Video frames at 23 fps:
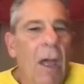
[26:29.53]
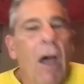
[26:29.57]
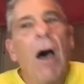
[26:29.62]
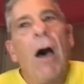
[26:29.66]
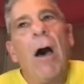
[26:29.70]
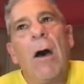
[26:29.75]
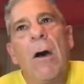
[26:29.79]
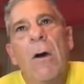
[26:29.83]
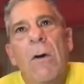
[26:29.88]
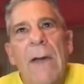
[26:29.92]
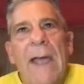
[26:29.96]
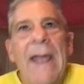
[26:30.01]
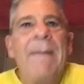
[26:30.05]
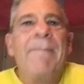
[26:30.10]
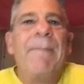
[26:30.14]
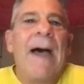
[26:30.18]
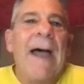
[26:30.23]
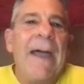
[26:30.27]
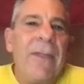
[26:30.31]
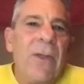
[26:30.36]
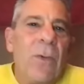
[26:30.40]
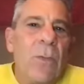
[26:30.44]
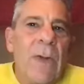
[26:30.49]
Oh, and
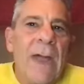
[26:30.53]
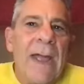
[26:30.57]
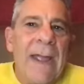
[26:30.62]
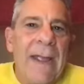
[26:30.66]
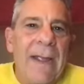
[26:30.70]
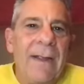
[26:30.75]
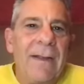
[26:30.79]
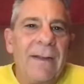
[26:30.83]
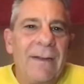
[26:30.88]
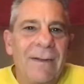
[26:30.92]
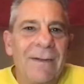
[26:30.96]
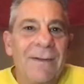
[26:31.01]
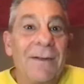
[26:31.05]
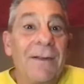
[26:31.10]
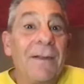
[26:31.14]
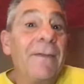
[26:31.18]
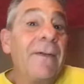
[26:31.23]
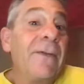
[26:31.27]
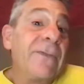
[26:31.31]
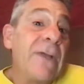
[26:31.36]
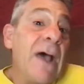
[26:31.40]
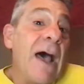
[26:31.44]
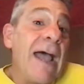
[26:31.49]
by the way,
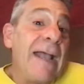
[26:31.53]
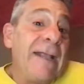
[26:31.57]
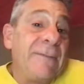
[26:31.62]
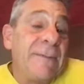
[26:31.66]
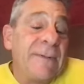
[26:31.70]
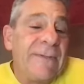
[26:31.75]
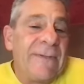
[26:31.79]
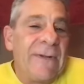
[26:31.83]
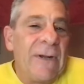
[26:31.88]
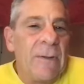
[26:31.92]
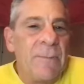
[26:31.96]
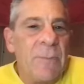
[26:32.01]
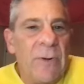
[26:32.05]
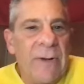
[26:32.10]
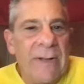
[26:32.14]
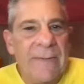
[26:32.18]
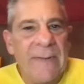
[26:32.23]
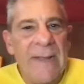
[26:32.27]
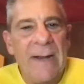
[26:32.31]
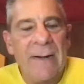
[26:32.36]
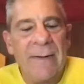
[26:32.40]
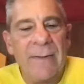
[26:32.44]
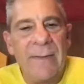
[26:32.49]
there's a Heisman ceremony
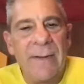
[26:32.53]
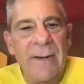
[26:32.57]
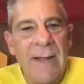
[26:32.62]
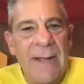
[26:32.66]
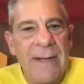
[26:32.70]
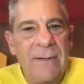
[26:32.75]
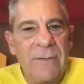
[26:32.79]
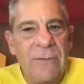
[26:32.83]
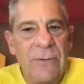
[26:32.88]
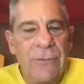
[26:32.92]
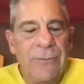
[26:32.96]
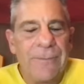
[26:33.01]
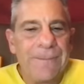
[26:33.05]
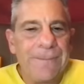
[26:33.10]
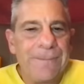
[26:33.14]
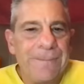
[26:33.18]
at the end of the night, too.